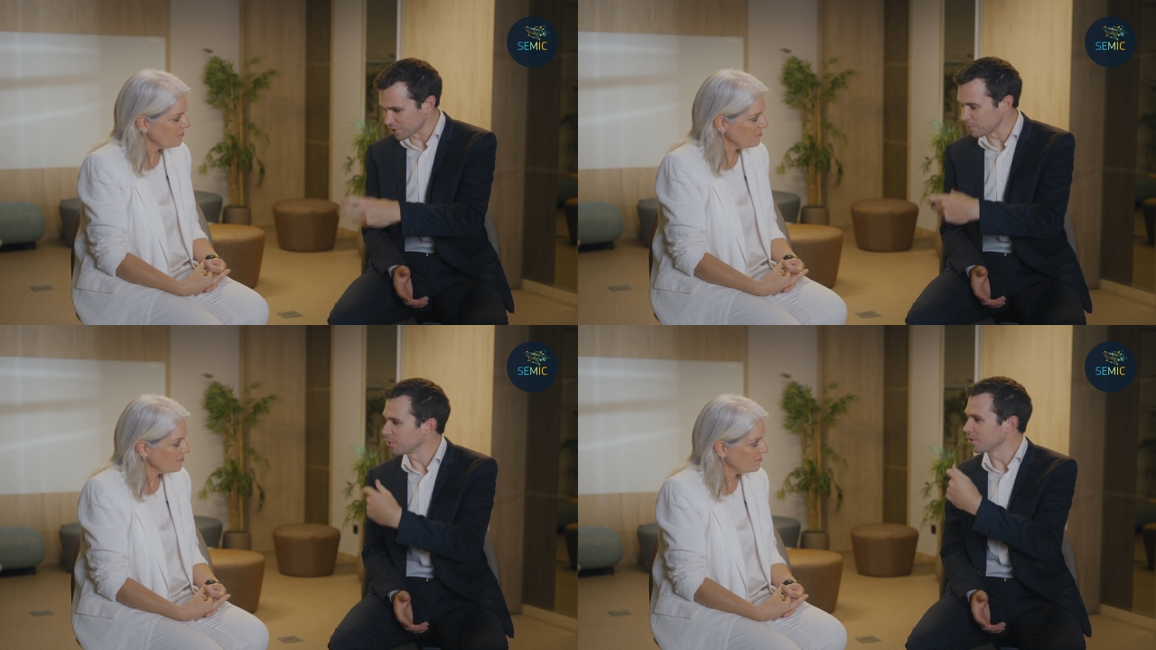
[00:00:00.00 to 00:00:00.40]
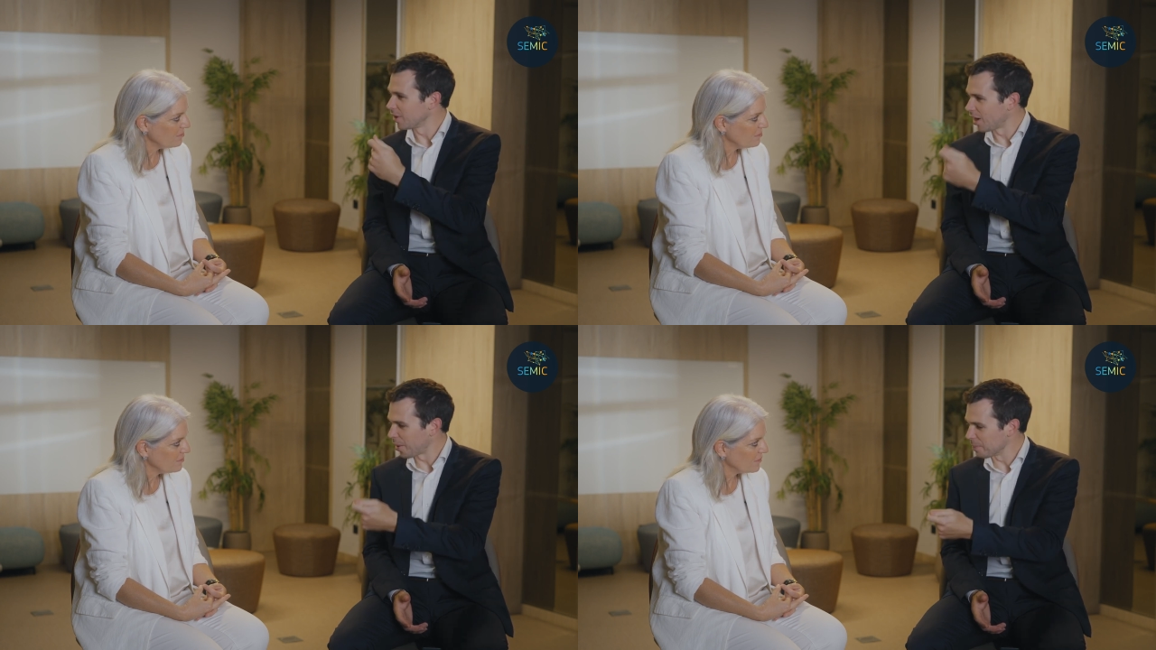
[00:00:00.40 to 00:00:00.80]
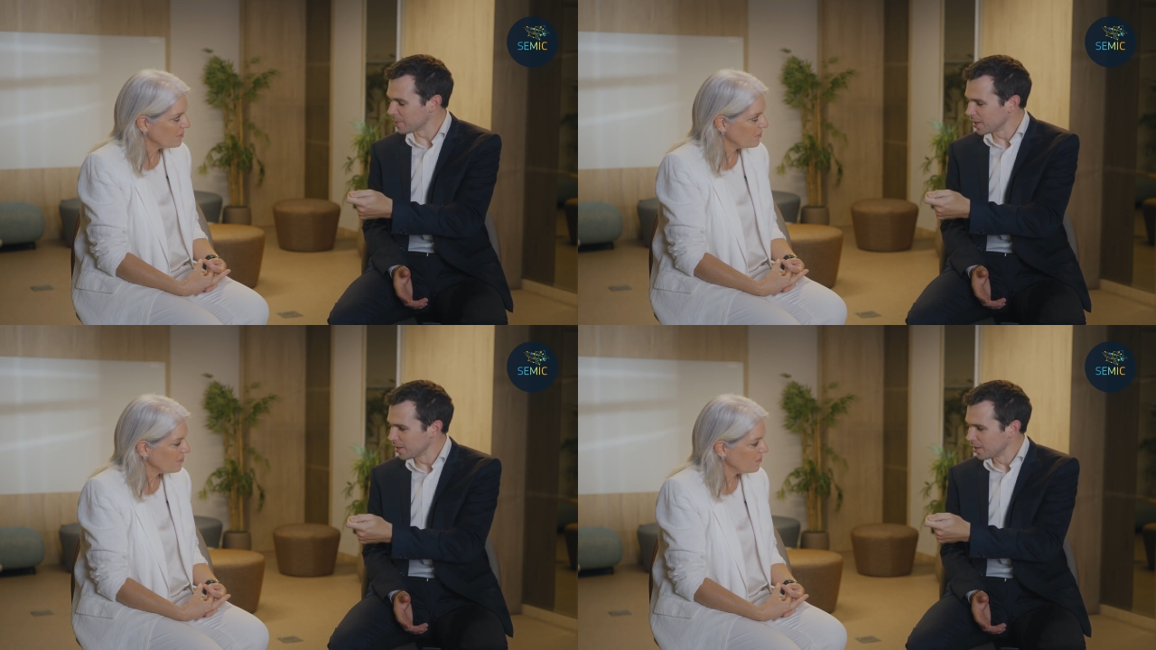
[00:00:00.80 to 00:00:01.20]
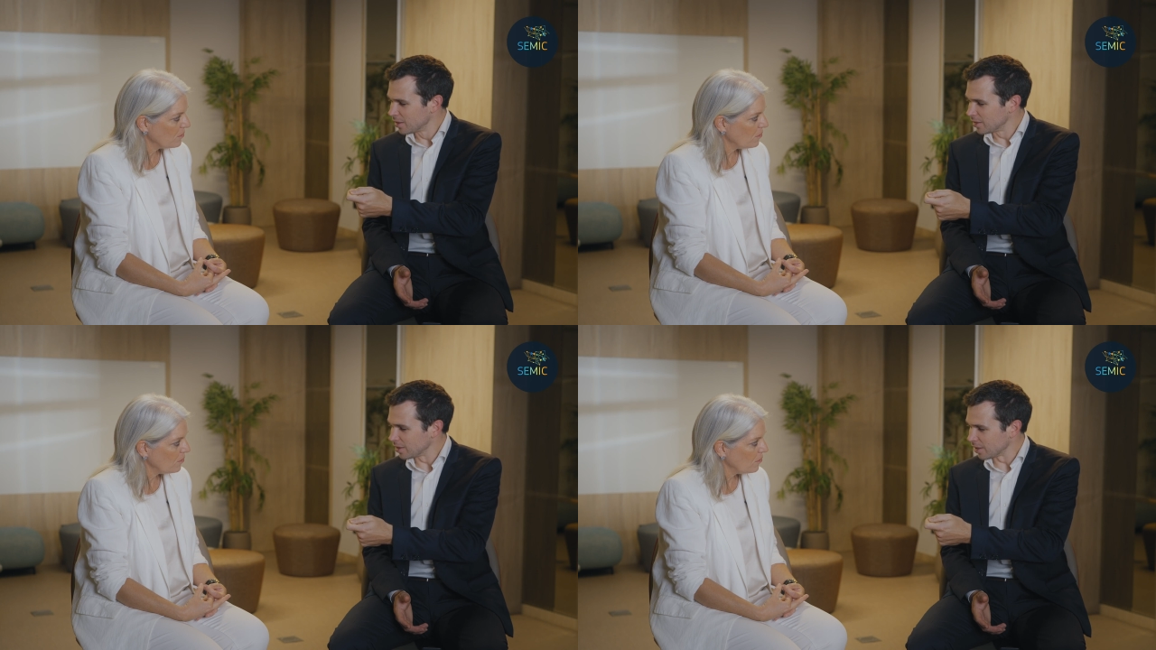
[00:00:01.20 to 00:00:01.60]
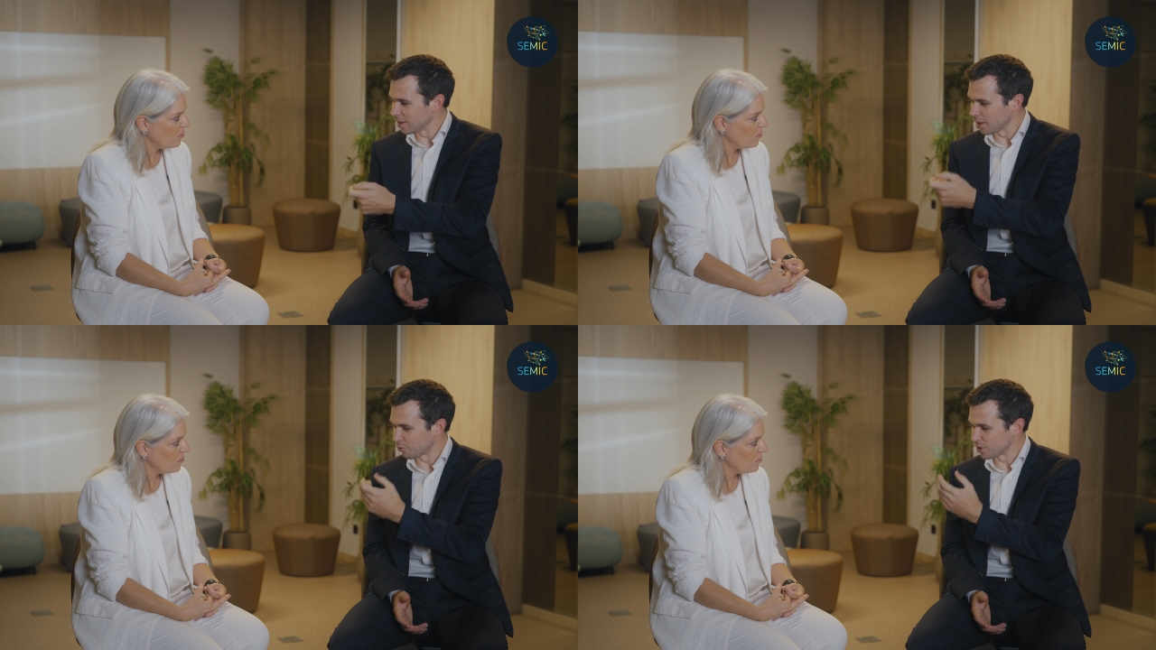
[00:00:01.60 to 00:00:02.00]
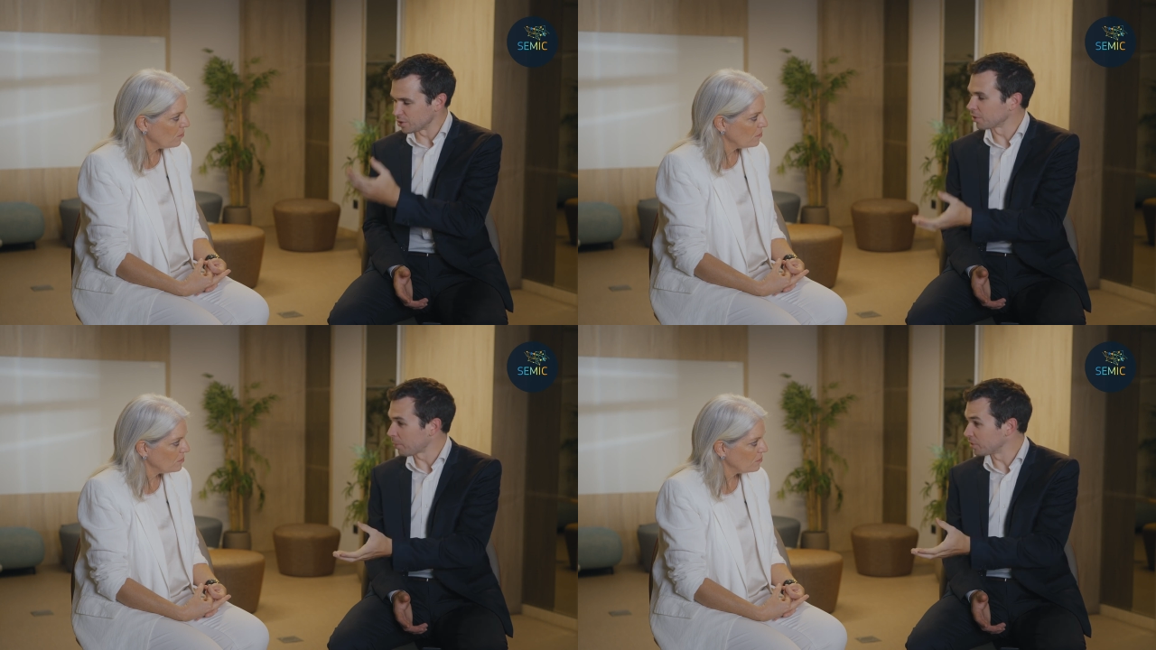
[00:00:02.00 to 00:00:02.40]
Speaker 1: deeper, um, if we talk